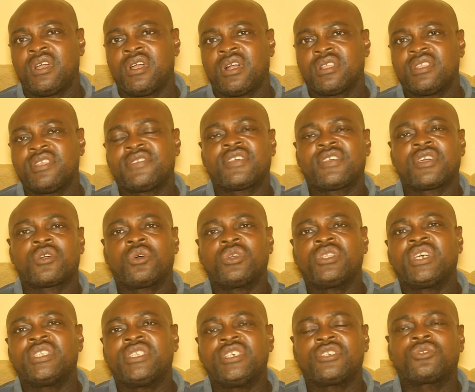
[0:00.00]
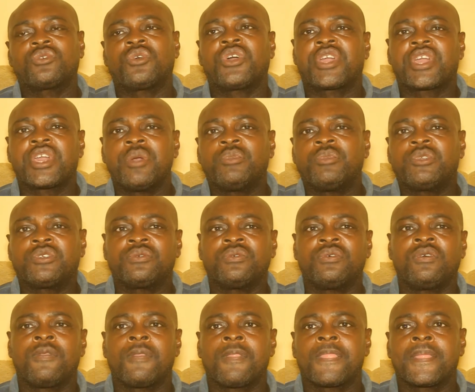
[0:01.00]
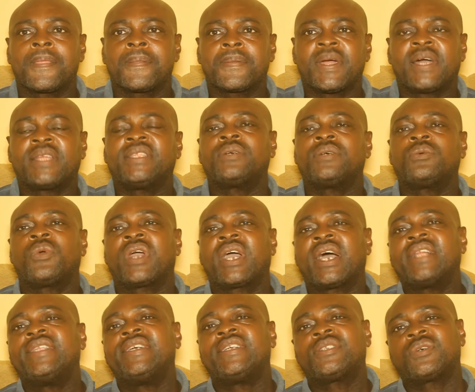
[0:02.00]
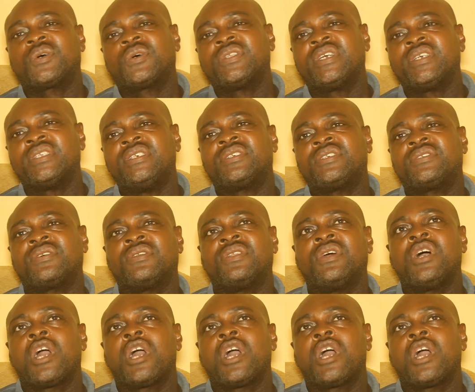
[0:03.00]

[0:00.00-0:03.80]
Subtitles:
The second edition came too, and then we had the third edition.